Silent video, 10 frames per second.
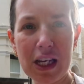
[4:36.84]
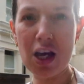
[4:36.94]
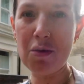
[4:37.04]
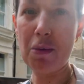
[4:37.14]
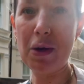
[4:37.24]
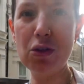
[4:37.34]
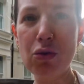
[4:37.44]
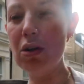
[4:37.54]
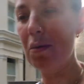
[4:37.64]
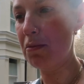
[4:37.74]
I get home, I might
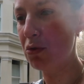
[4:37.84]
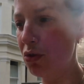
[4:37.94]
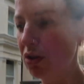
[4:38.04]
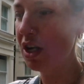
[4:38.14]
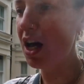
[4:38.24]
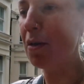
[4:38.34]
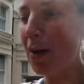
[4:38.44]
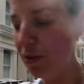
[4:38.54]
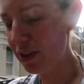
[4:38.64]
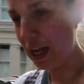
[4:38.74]
talk a bit more
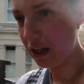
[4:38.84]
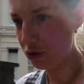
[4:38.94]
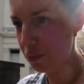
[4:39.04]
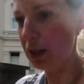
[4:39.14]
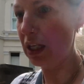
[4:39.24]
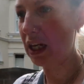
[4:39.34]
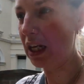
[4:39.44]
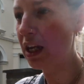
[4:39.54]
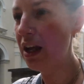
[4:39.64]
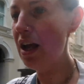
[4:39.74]
about the actual
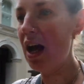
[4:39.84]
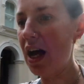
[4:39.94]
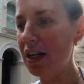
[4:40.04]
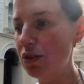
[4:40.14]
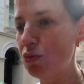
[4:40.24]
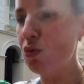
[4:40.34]
buggy and